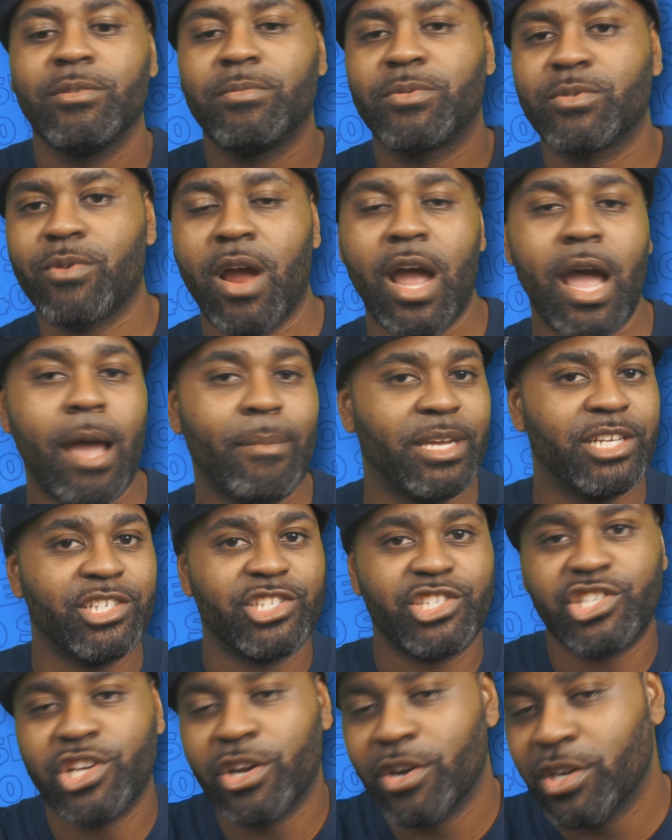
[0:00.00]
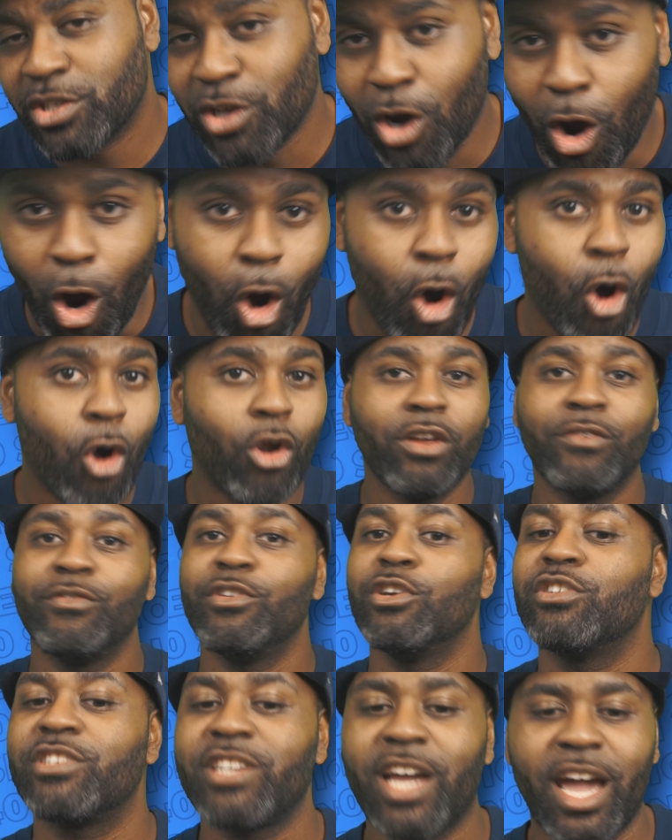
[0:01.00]
subscribe, and share it to all
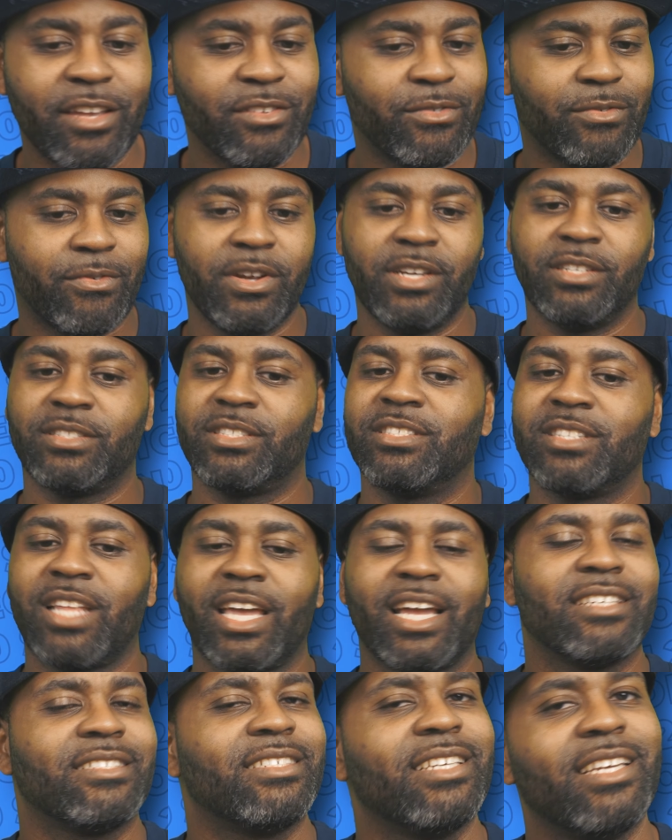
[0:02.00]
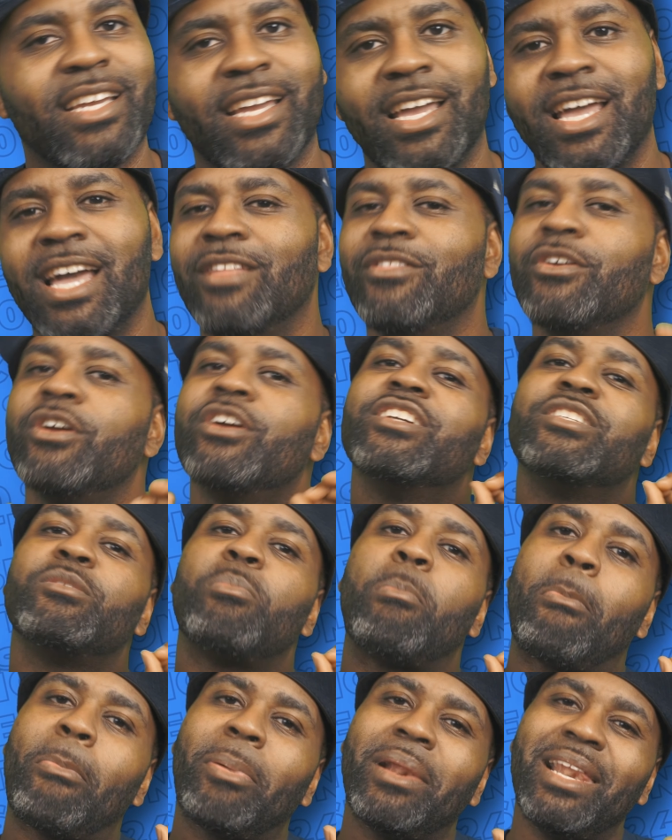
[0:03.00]
of your tight friends. Because, like I said, there
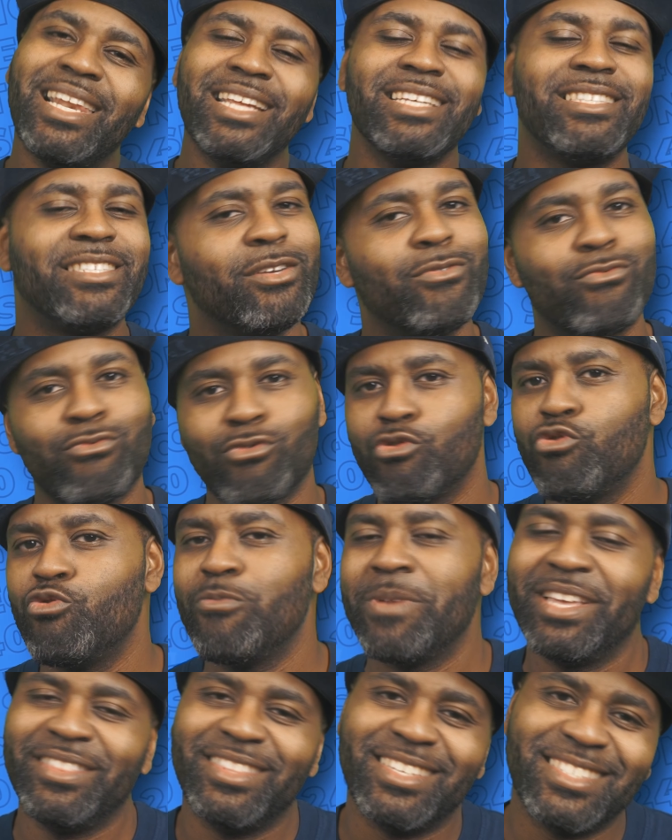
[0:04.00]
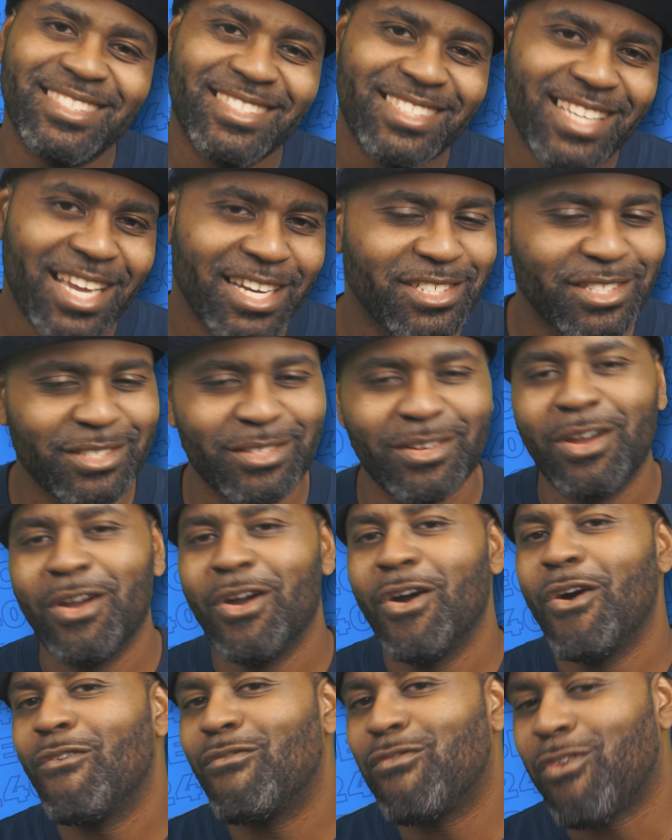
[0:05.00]
is plenty room in the section
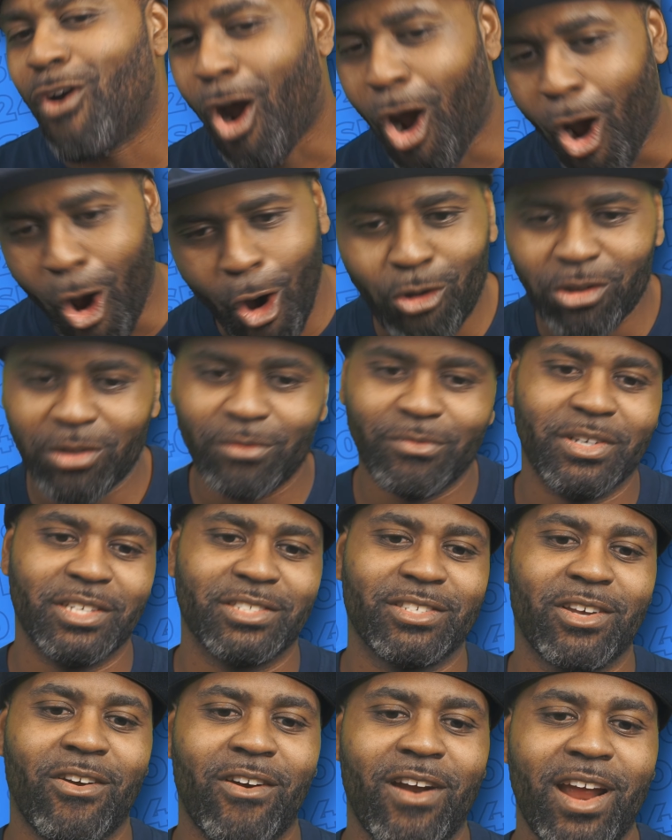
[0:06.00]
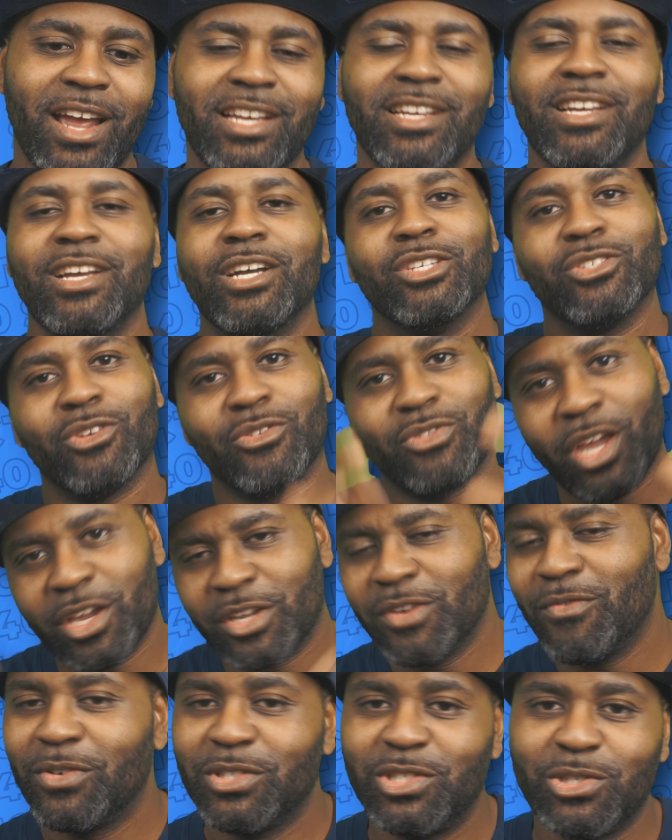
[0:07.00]
for all of us. All right. So
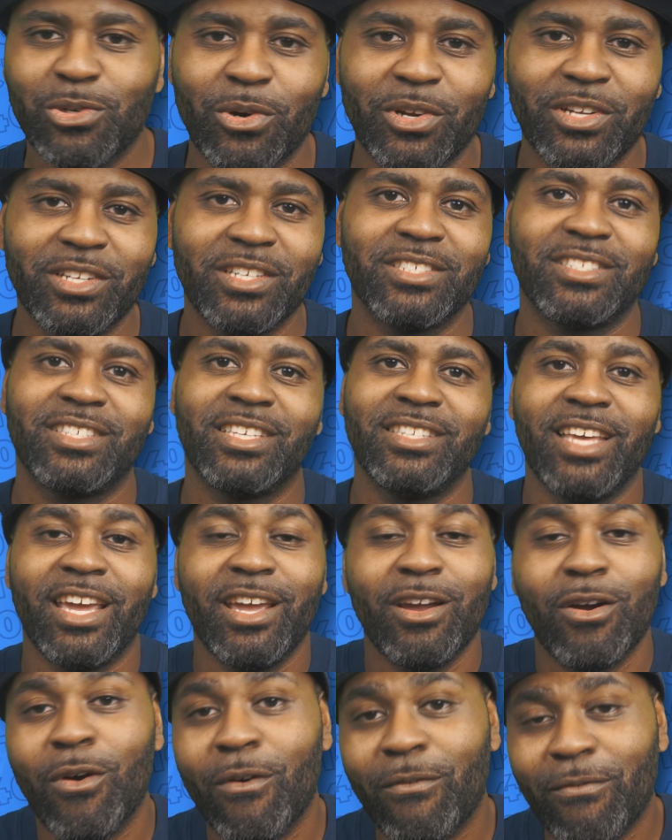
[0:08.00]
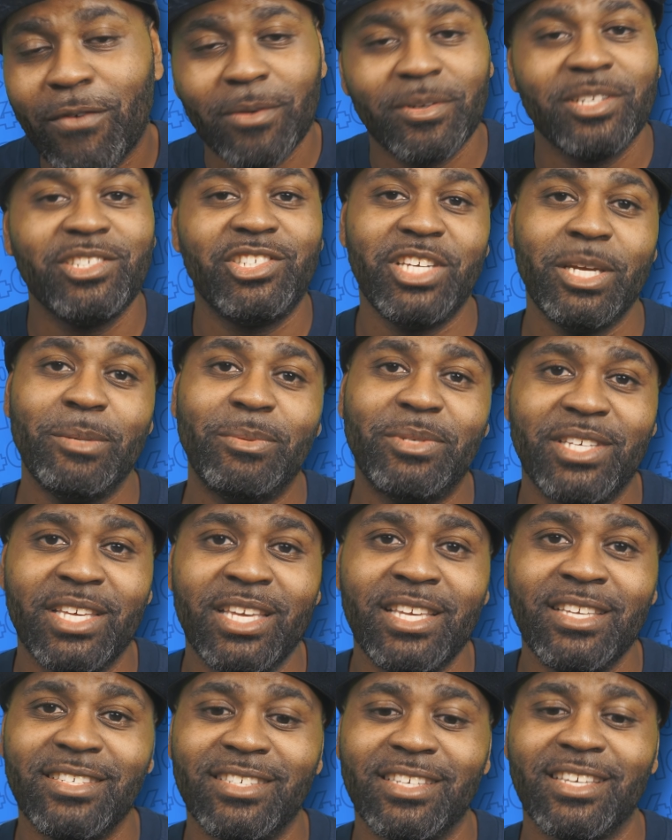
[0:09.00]
thank you for joining us today on From the Cheap
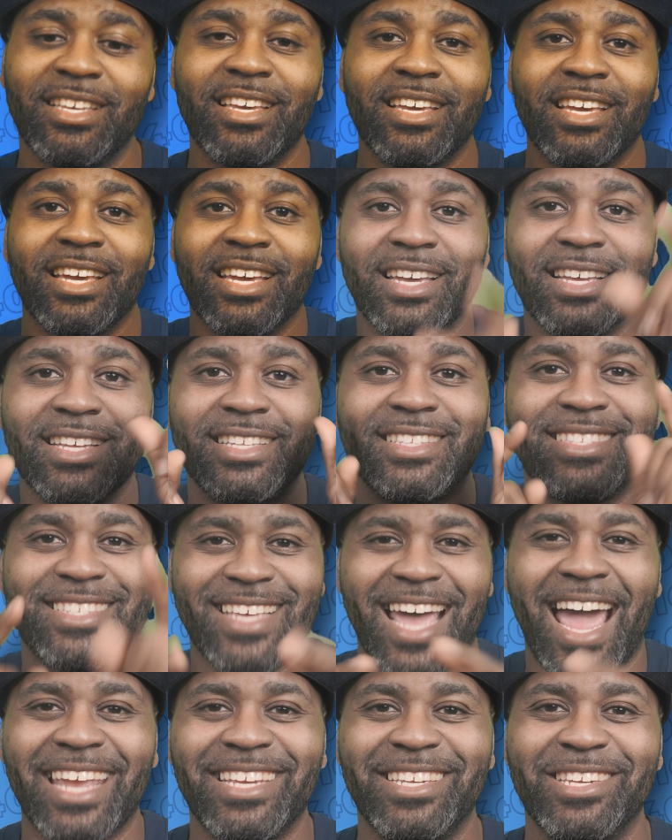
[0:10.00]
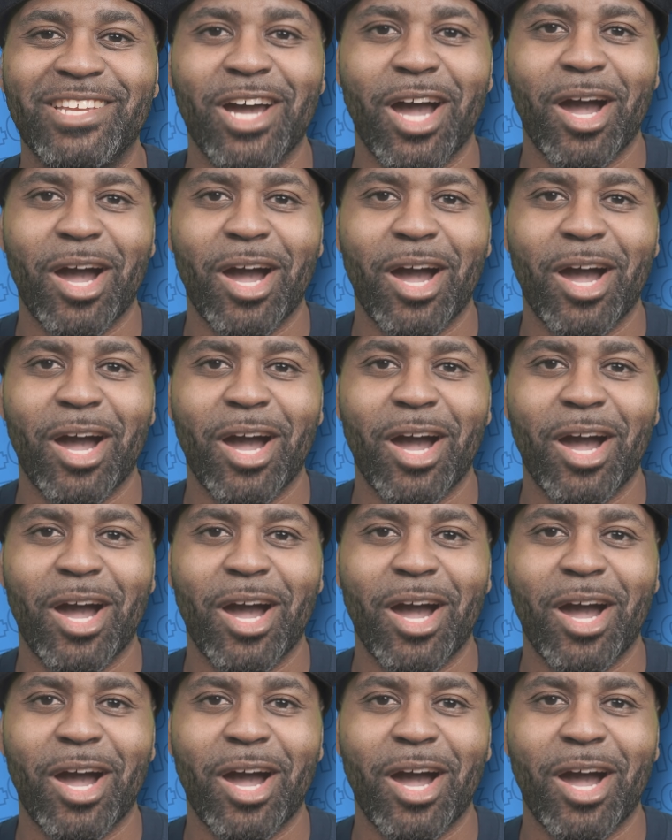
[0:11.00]
Seats. Titan